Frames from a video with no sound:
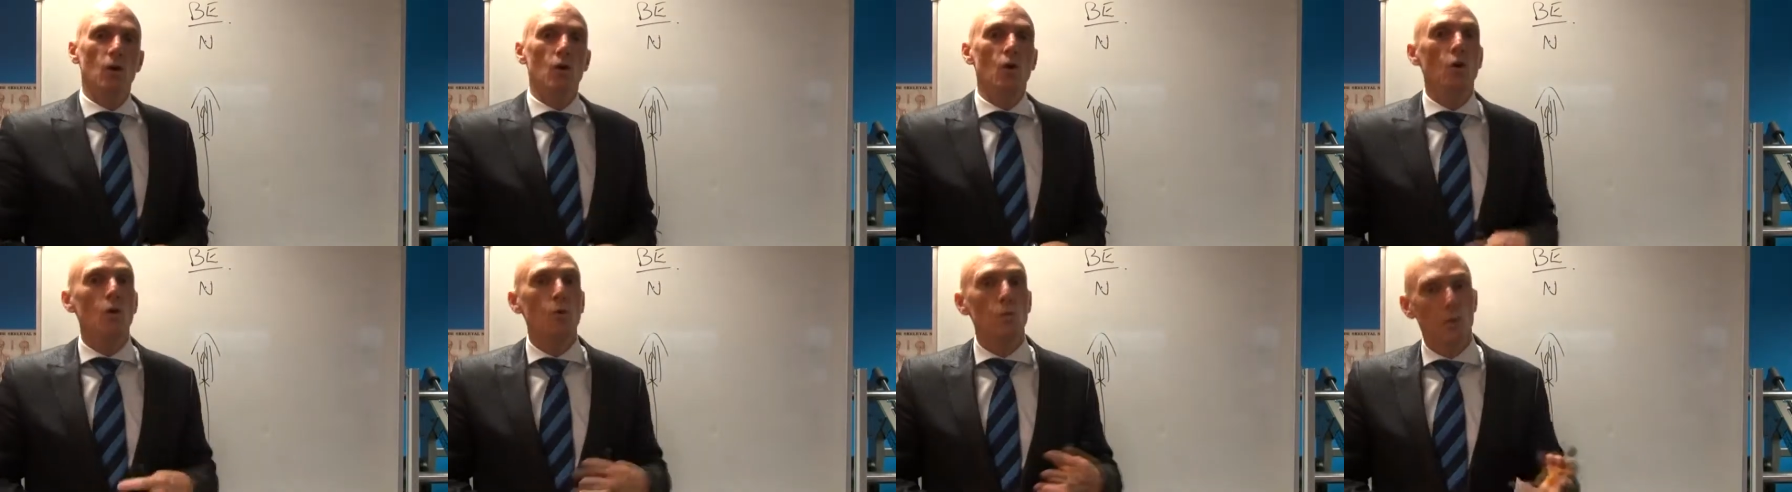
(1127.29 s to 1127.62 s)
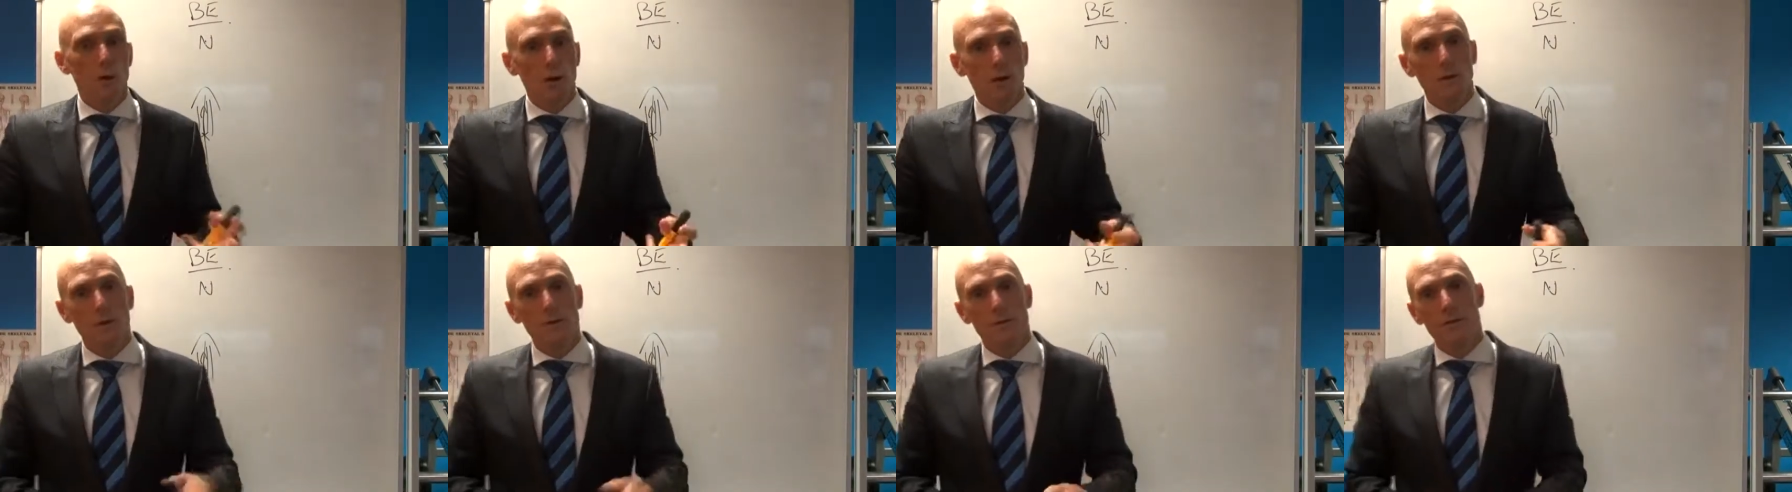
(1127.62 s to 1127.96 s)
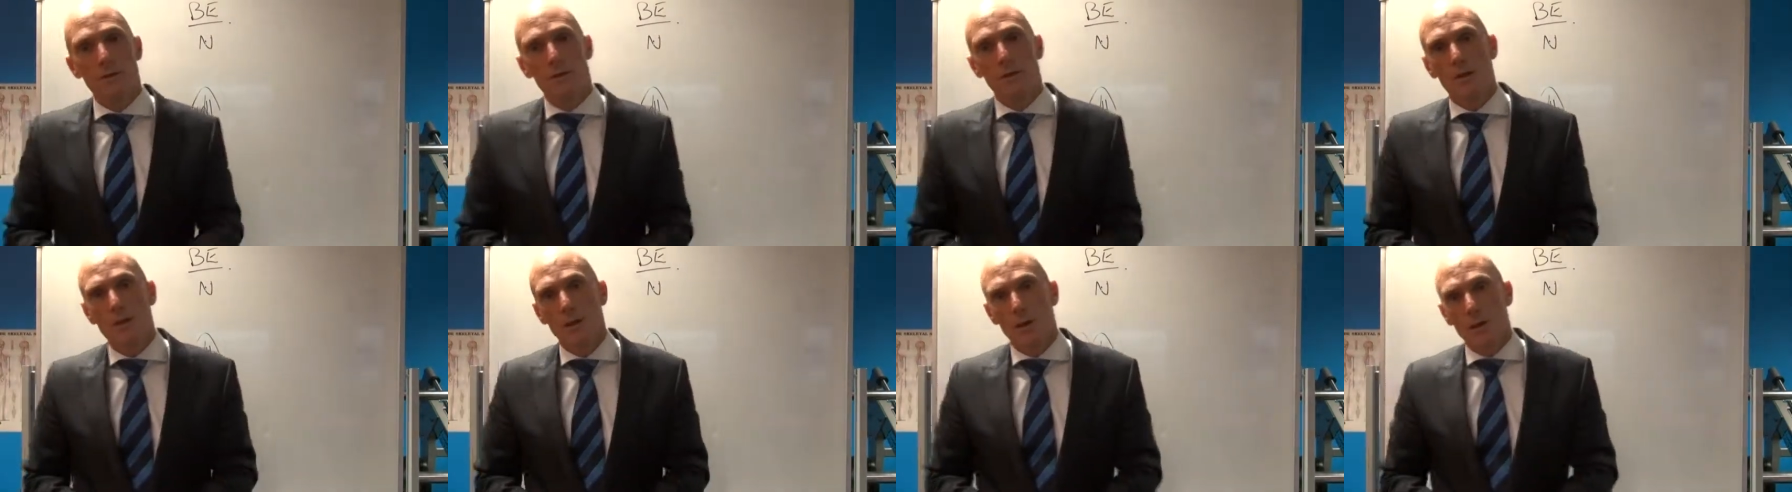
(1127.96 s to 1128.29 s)
or
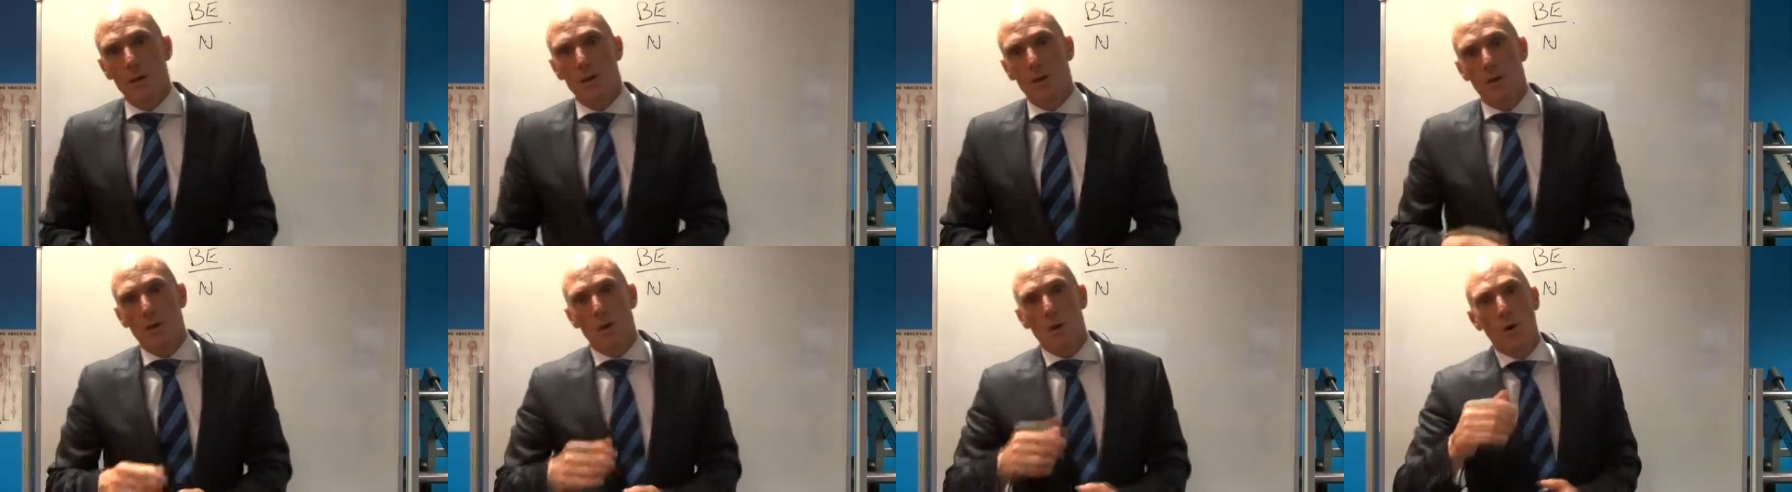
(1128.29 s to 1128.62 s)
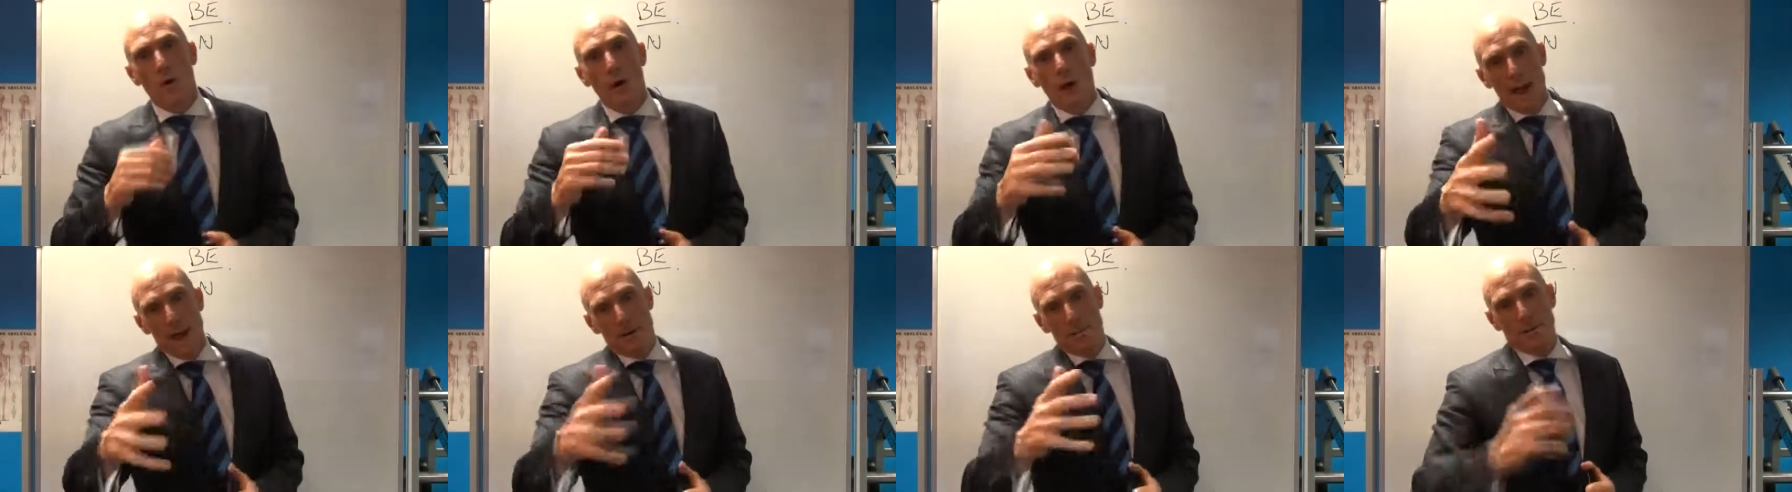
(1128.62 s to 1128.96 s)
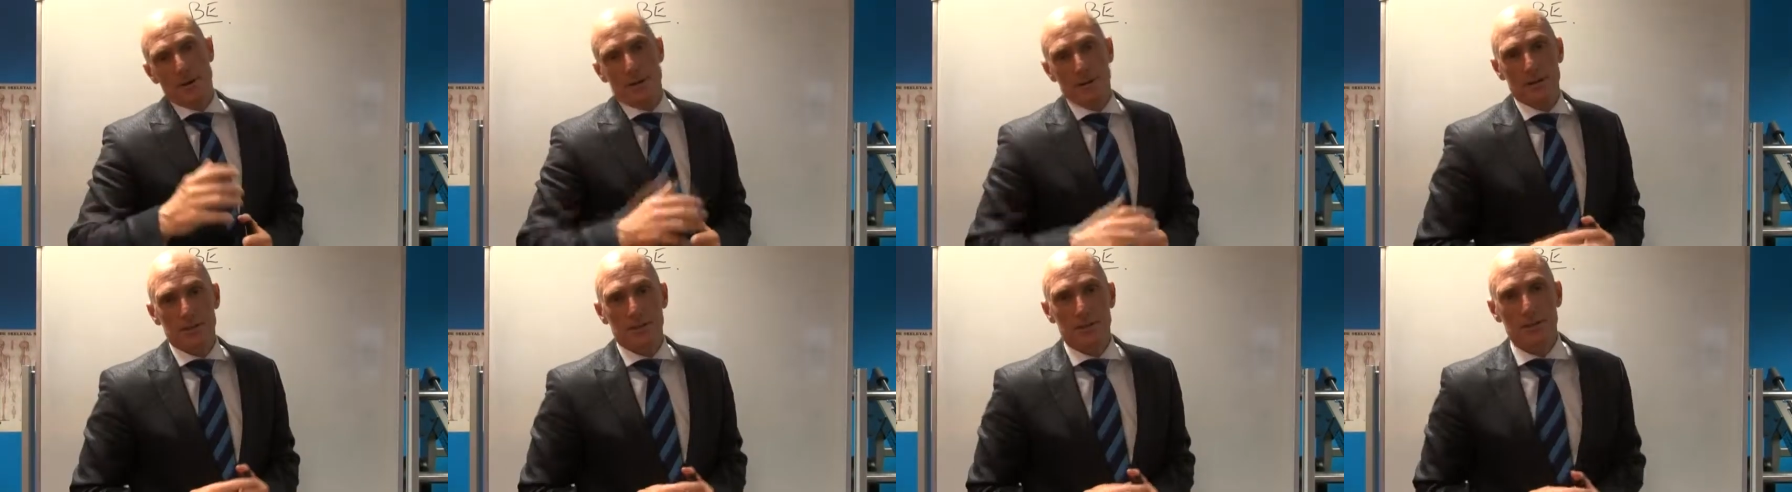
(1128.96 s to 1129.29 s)
wealth or
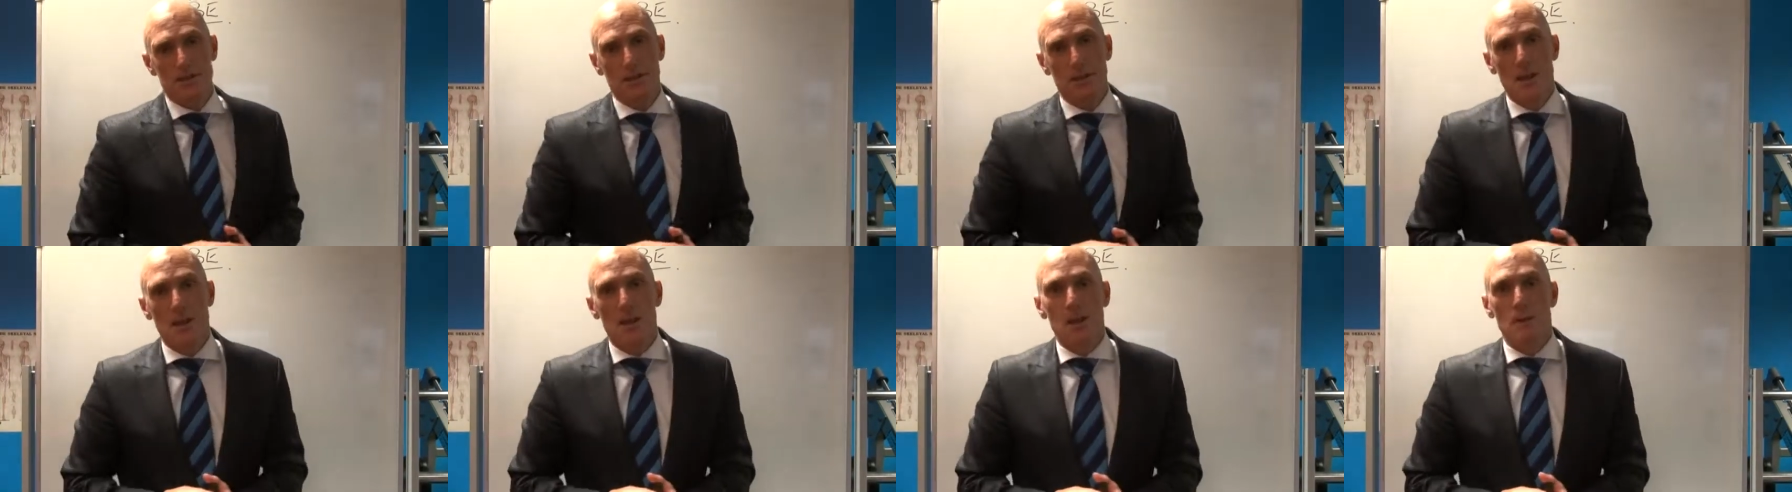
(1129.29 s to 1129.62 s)
happiness.